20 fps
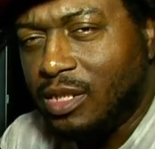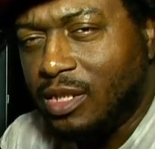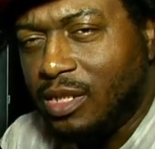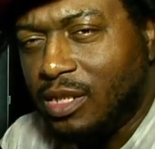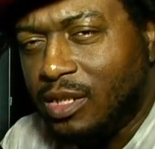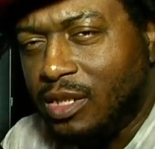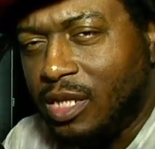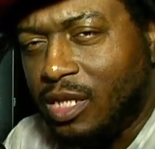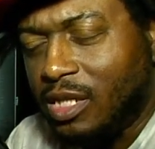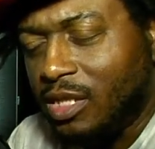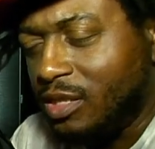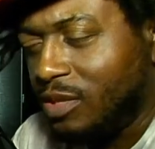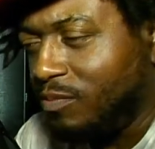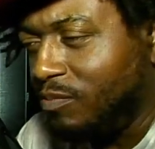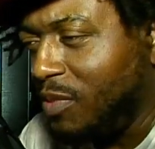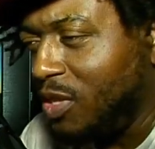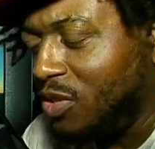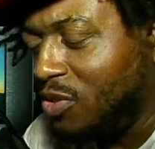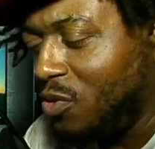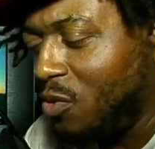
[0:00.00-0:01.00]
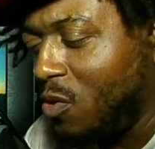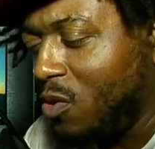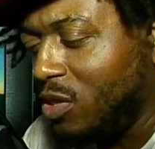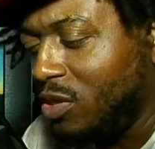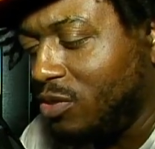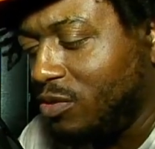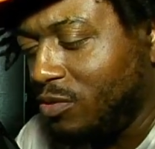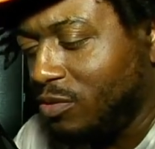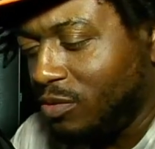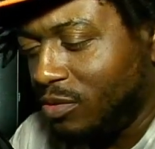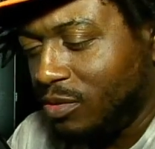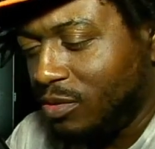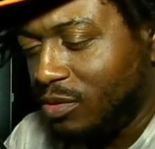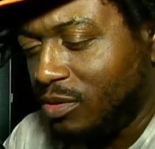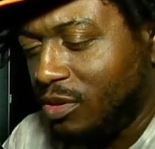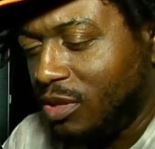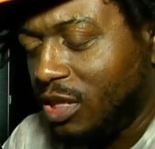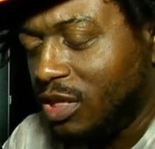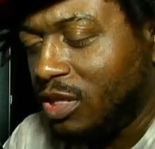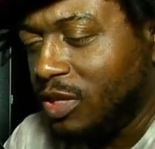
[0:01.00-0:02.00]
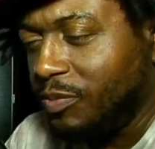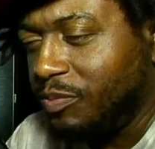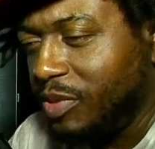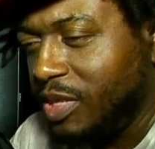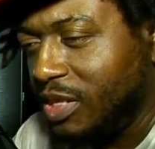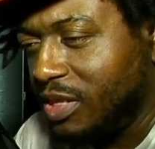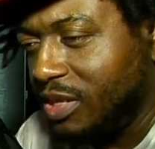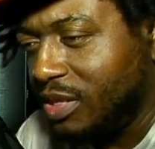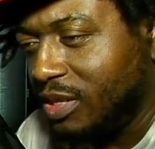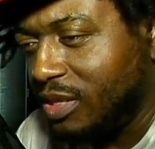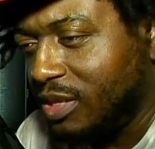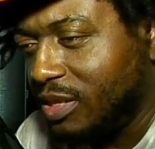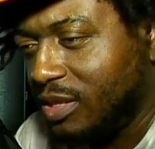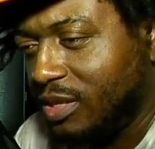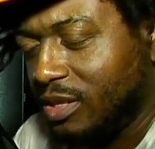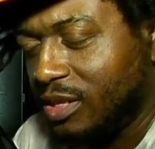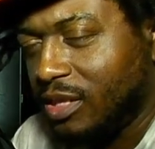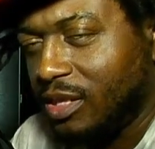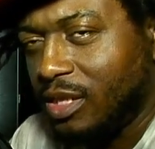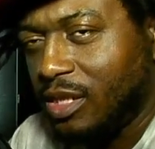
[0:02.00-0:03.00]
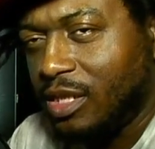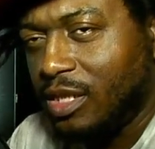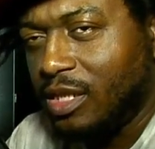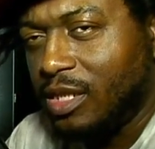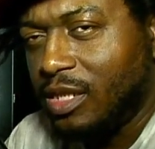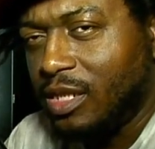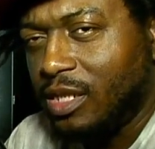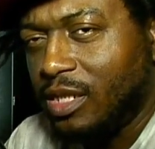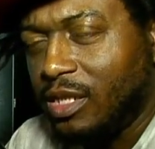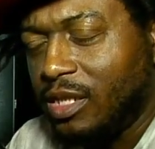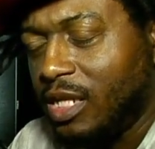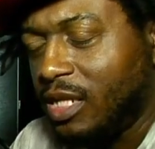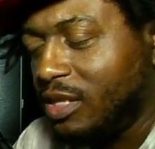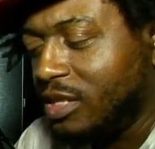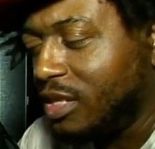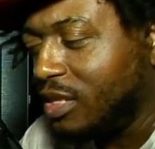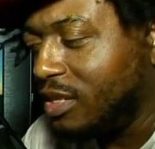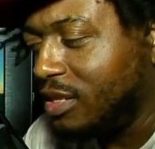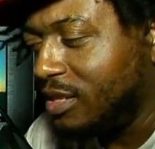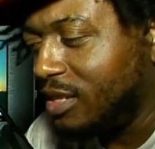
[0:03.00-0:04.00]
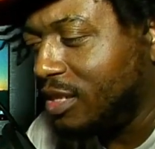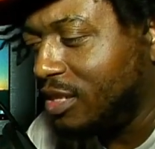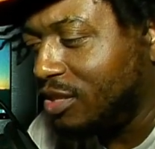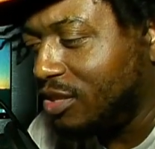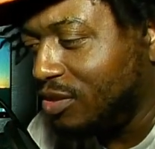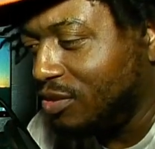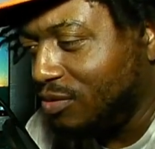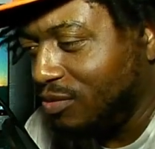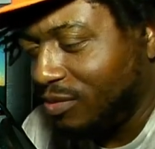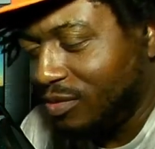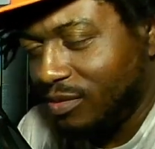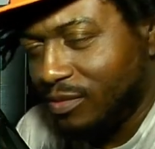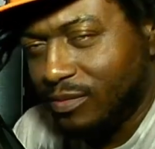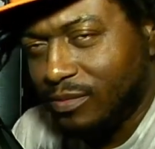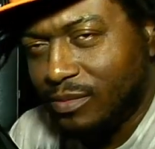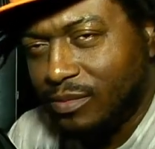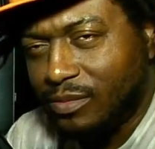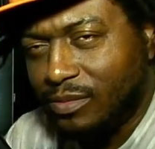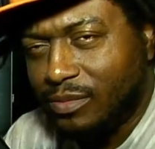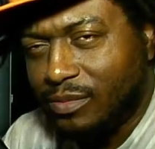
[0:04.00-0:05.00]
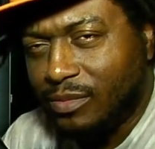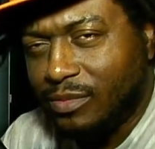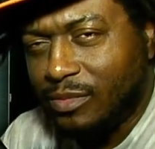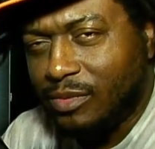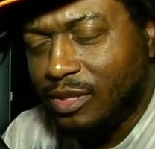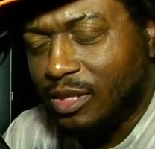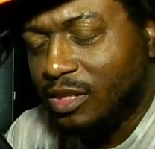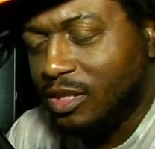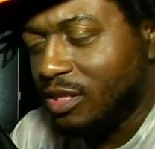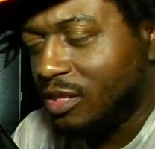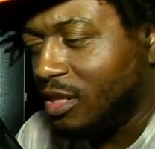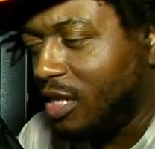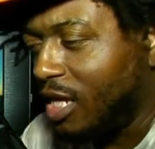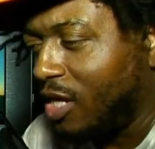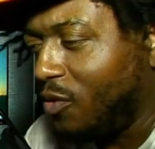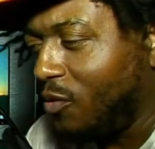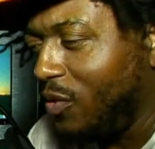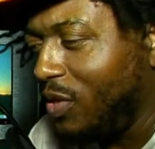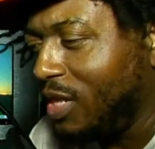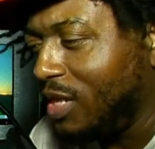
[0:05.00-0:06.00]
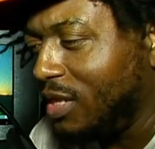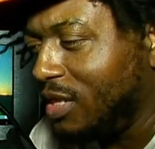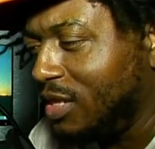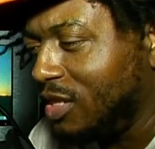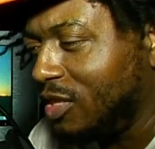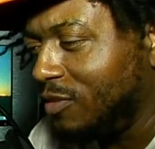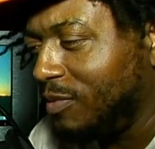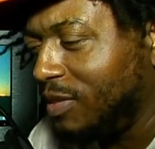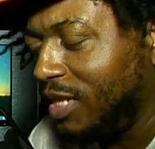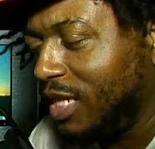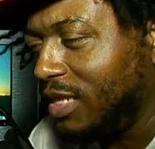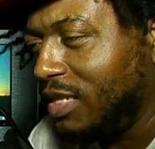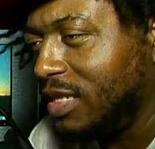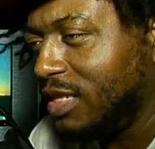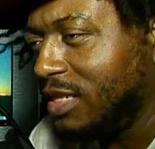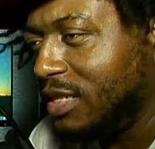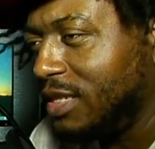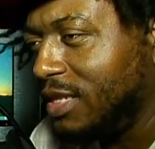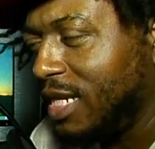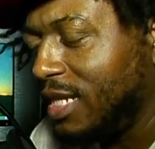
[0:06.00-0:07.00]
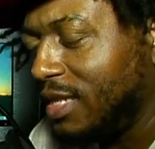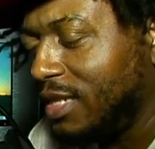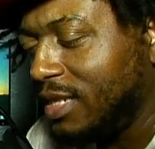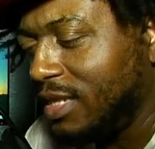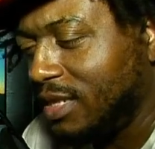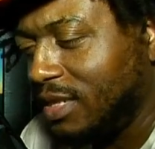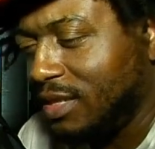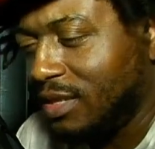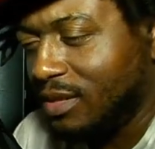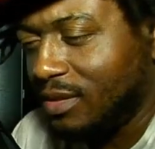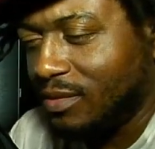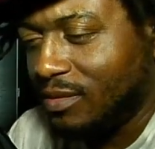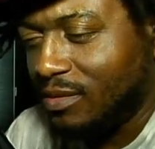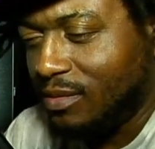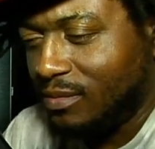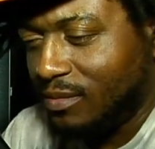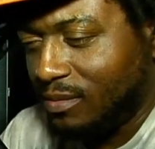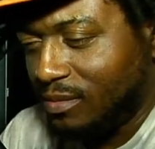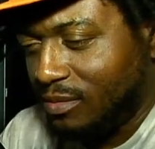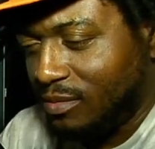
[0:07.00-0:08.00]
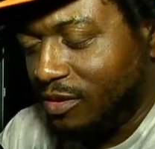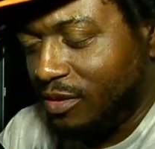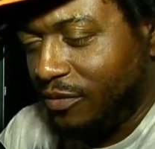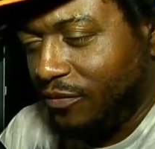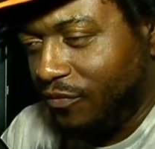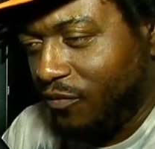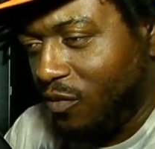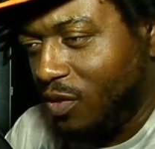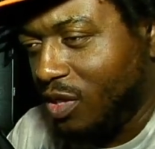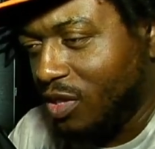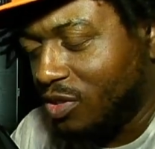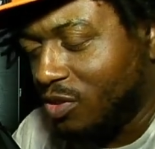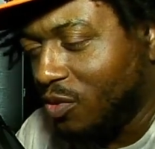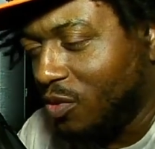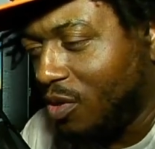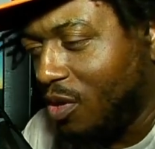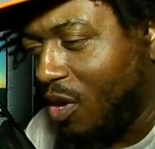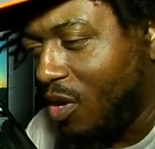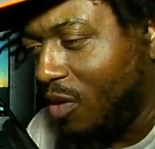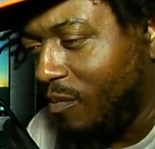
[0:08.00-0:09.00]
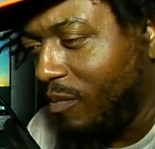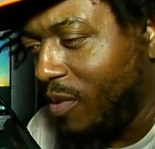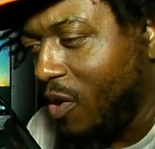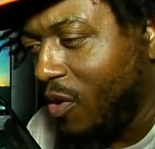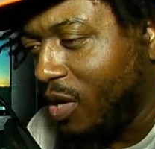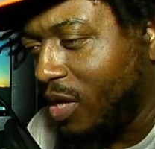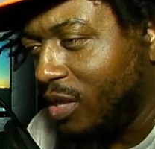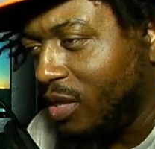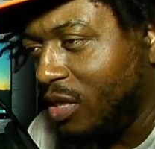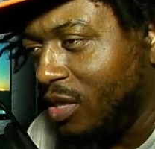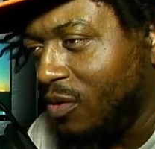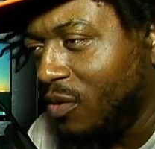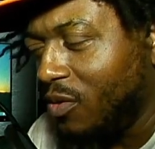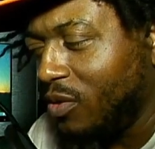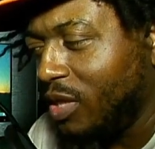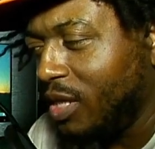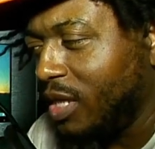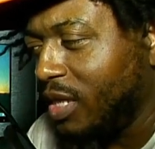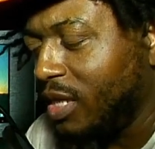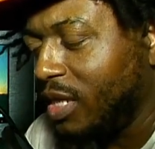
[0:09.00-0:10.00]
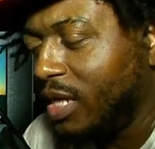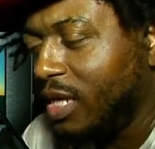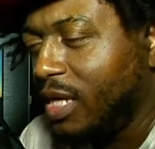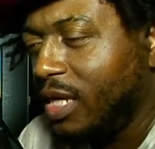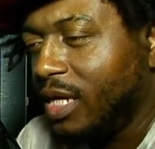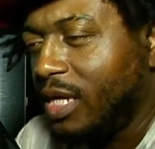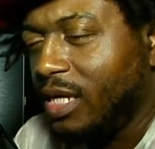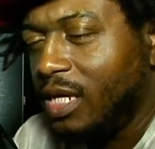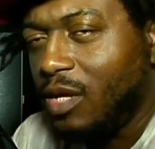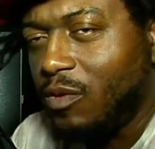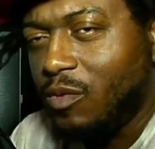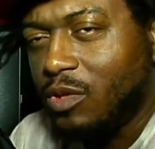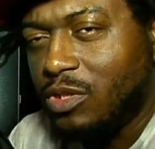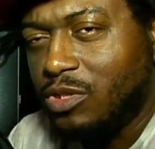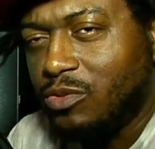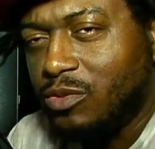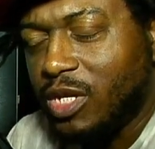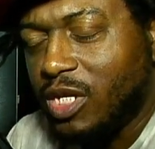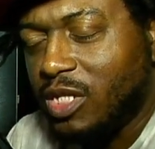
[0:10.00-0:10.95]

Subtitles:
Let us mentor you into business. Let us assist you. It's just like Queen Elizabeth. They does nothing for the so-called American Negro yet. They want to